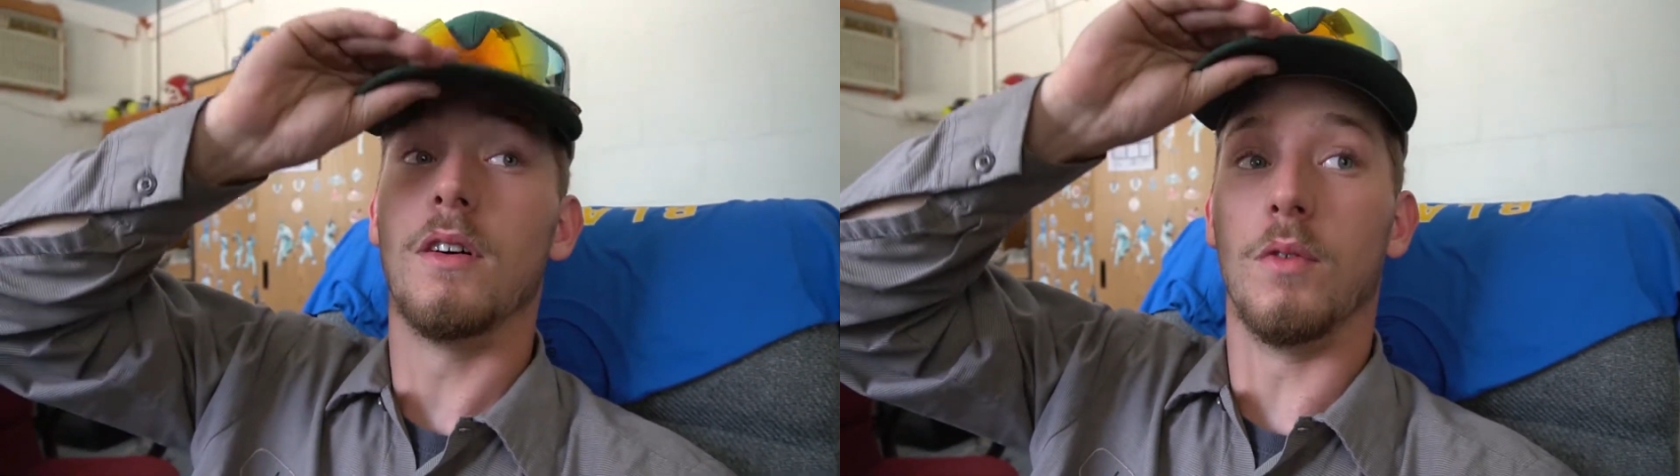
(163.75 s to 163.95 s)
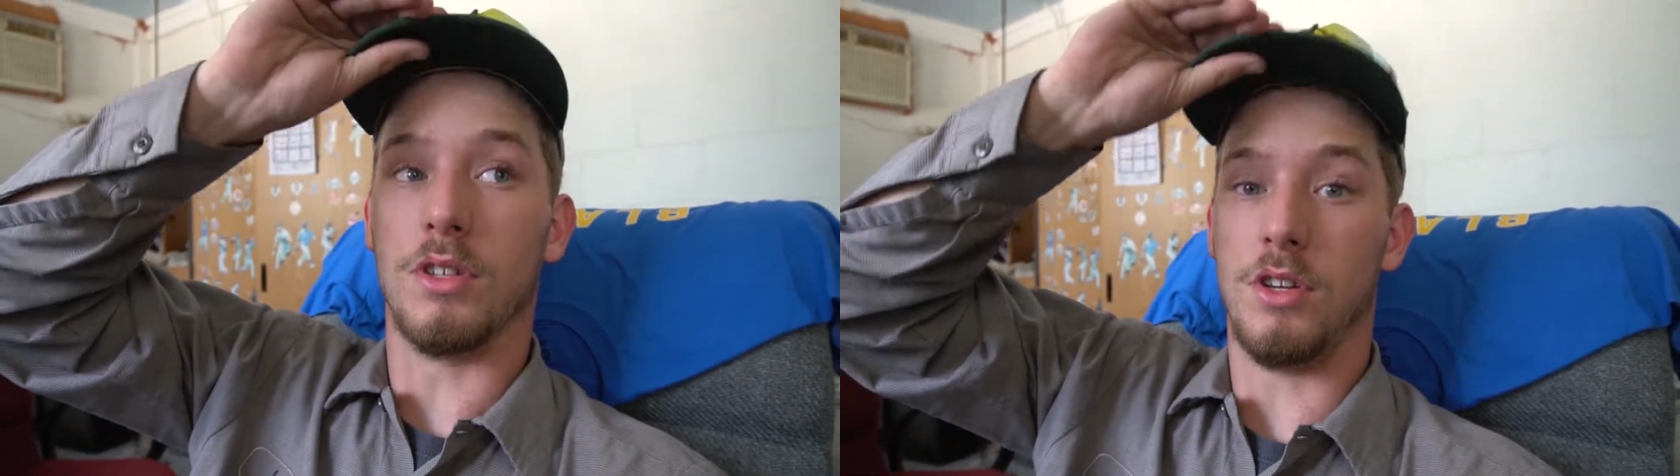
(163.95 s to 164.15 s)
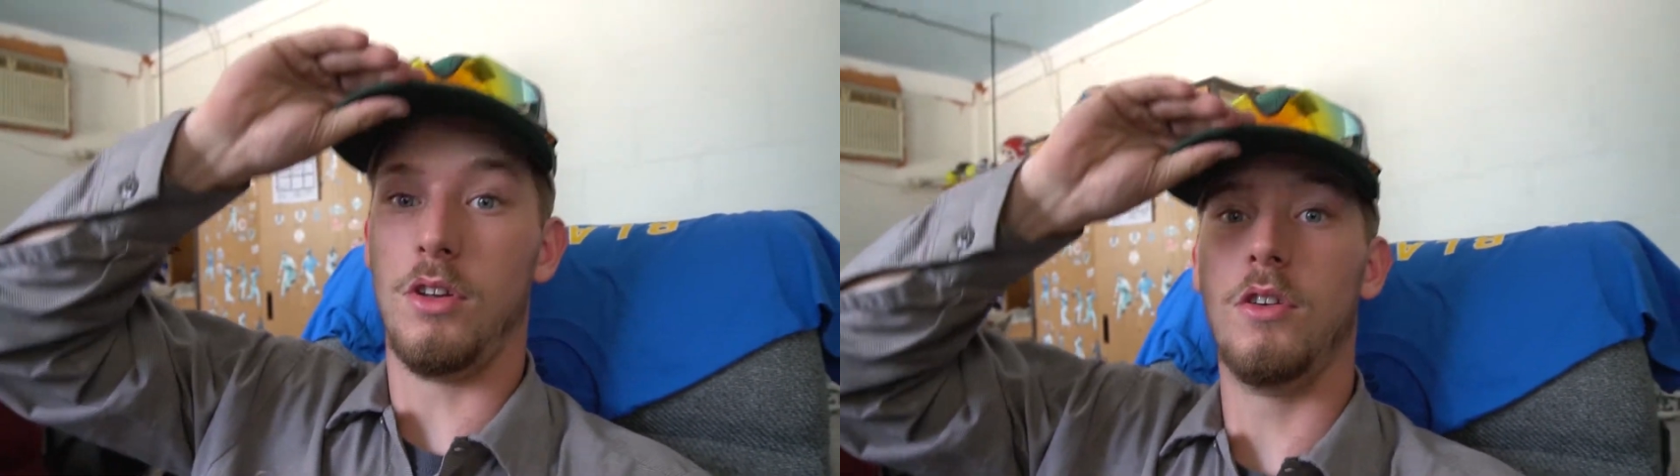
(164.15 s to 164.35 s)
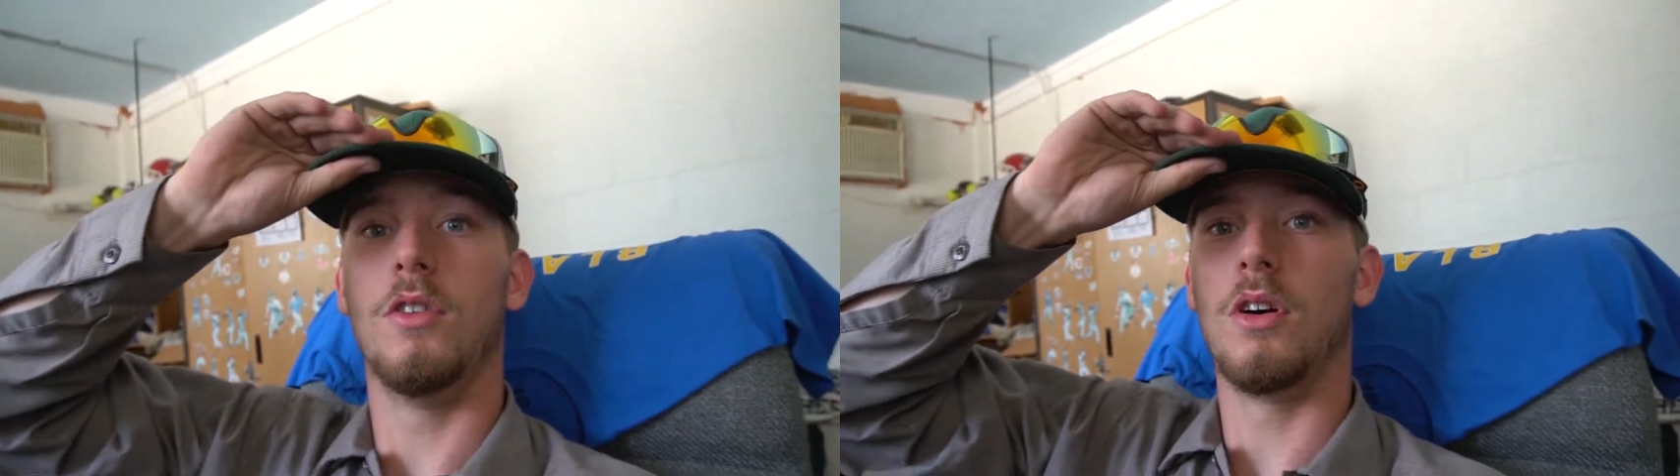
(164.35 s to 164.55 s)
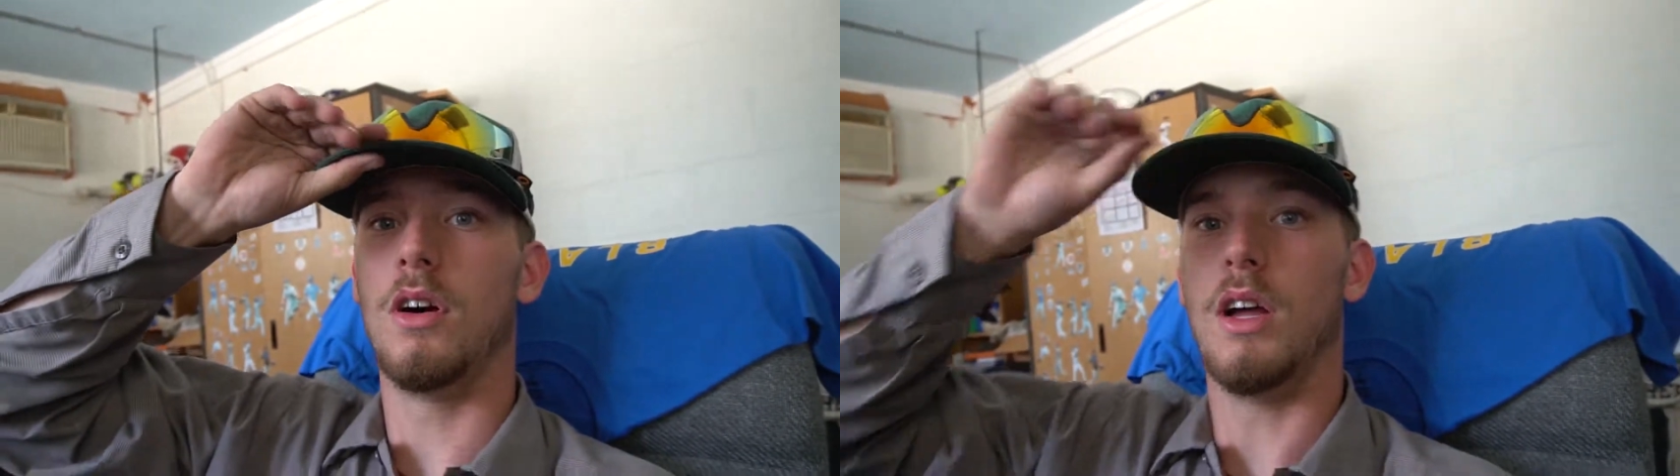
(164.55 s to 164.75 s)
what to
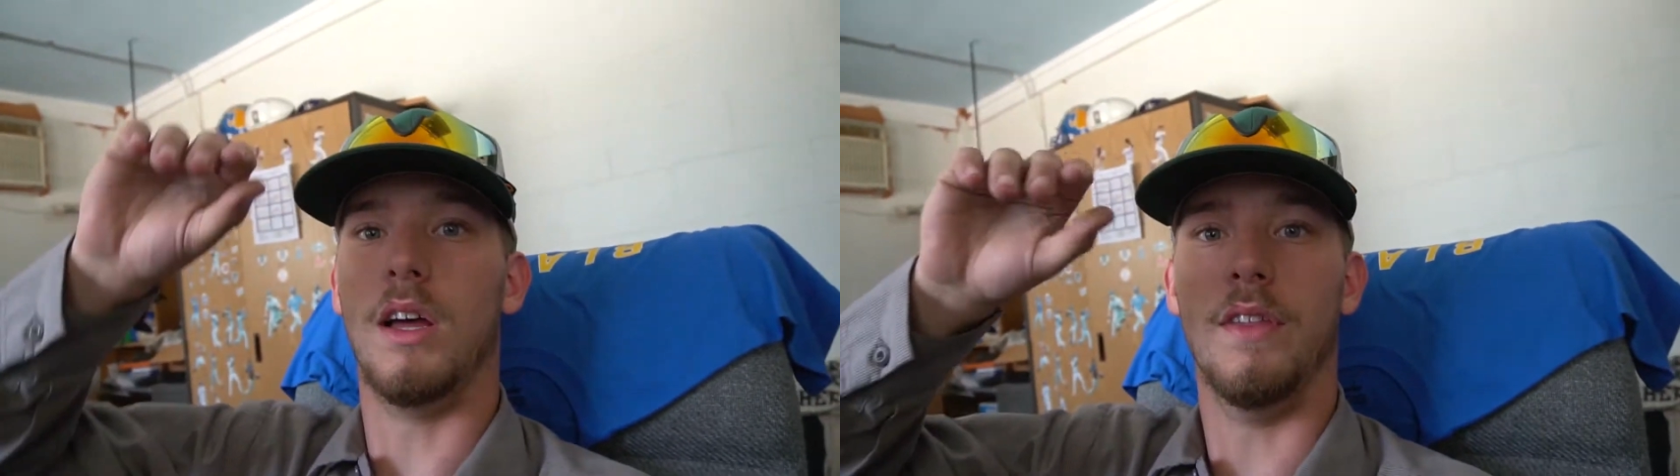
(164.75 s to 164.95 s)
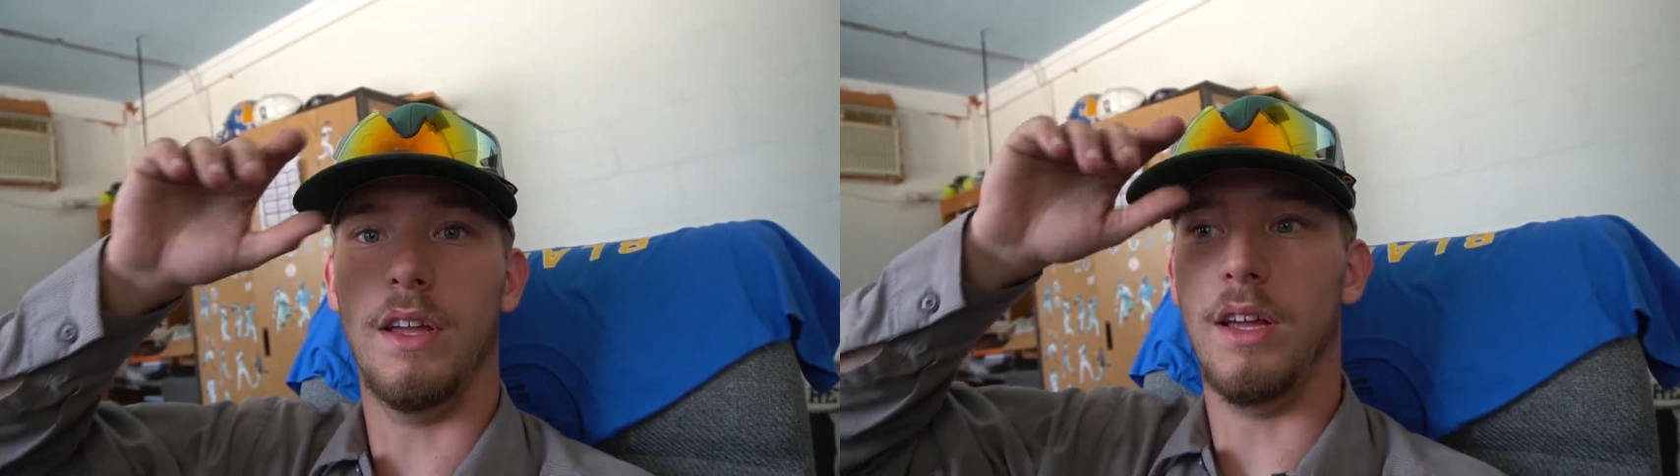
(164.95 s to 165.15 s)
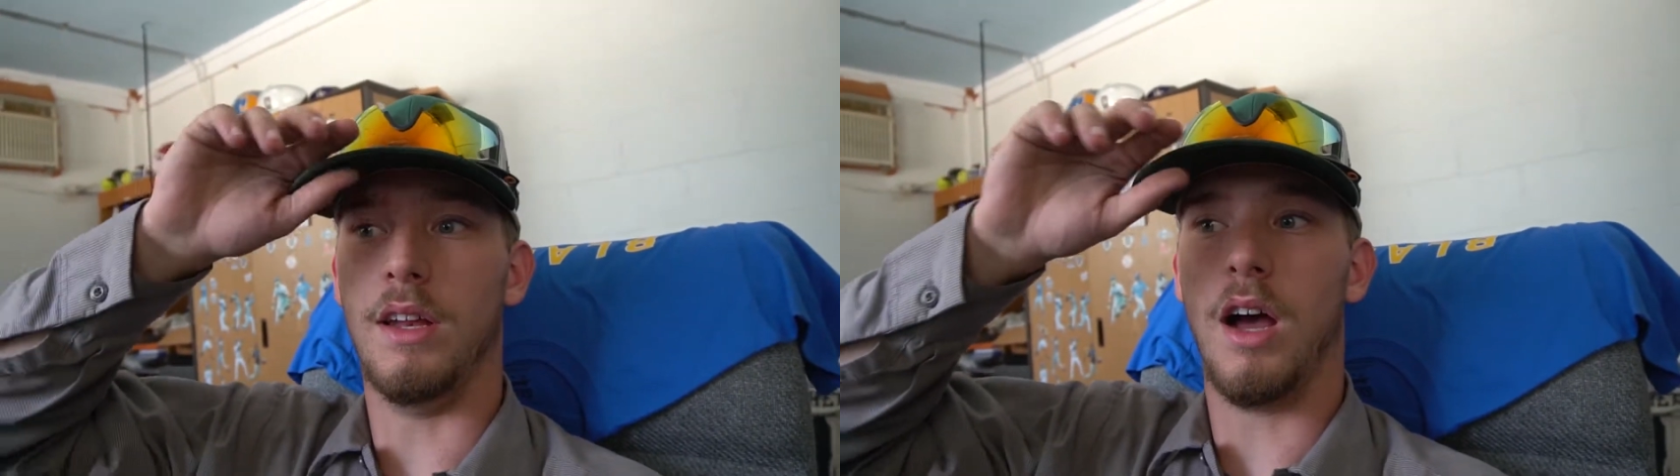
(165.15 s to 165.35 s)
do, and then